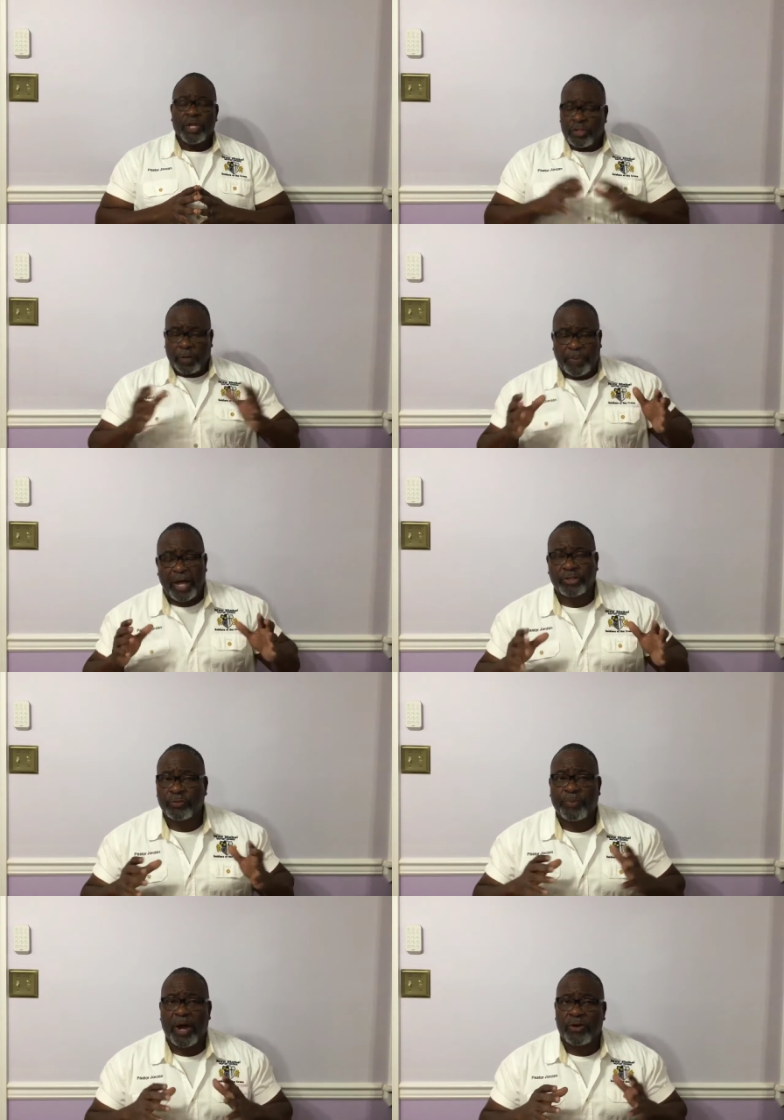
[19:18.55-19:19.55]
The
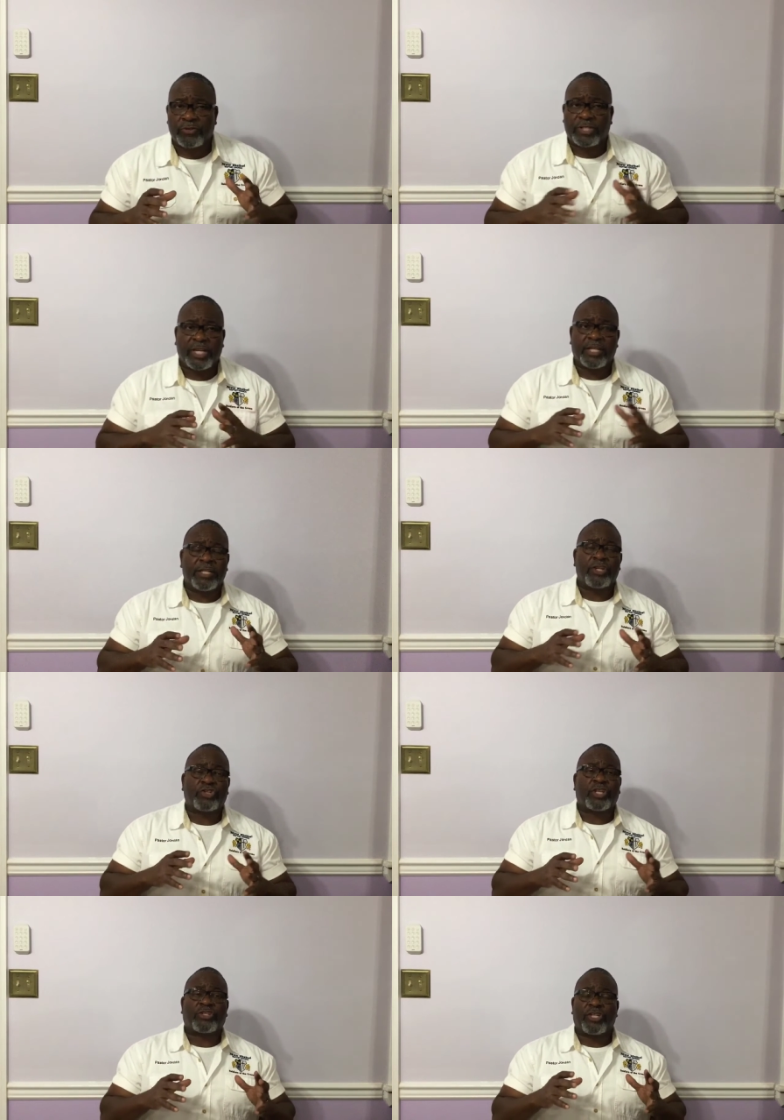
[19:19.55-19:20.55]
Apostle Paul said in the
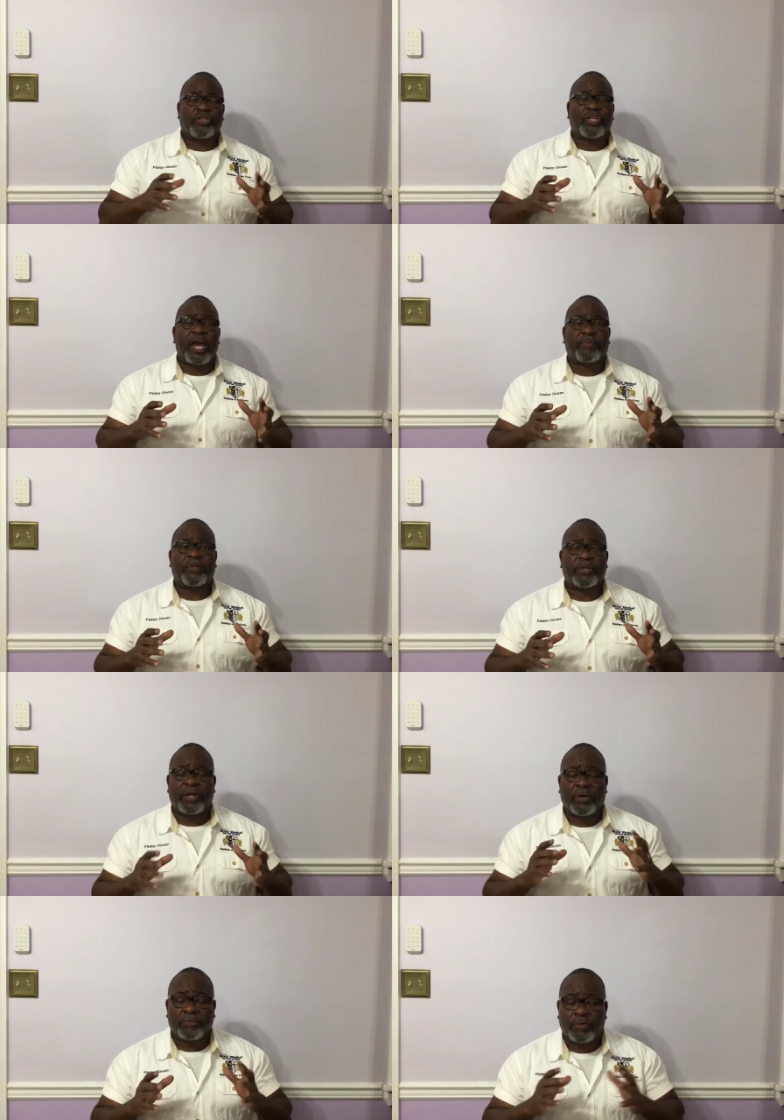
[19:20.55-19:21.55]
16th chapter
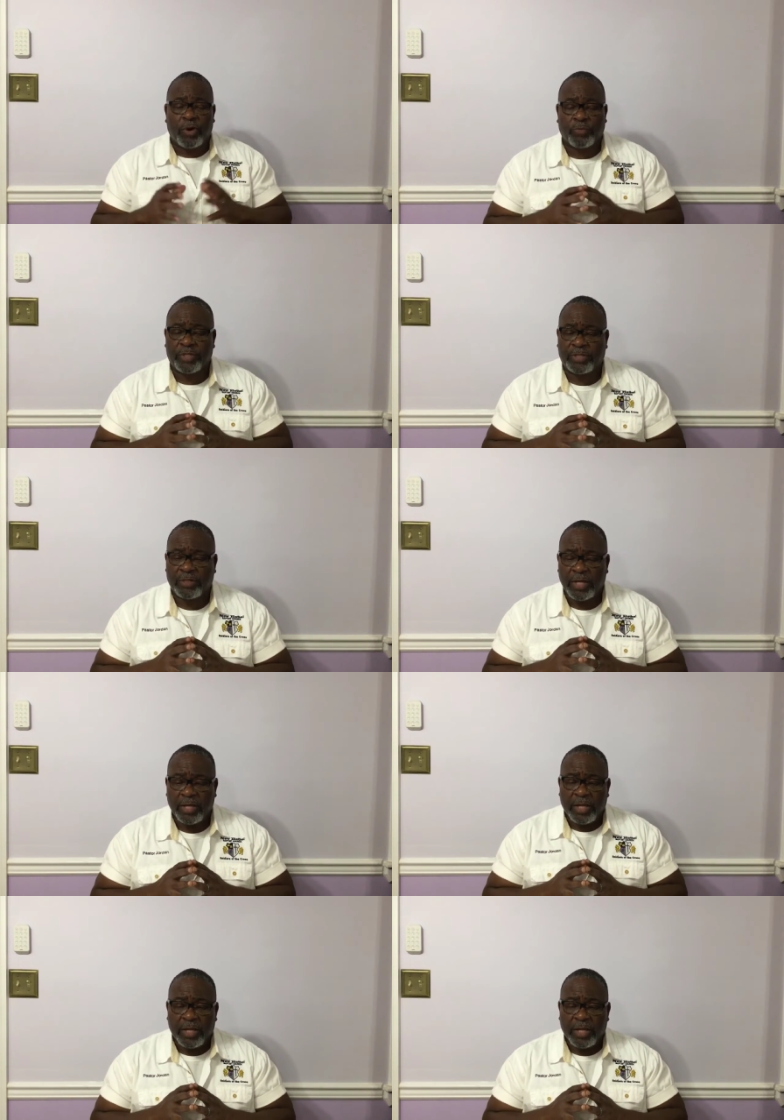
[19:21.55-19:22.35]
of Romans,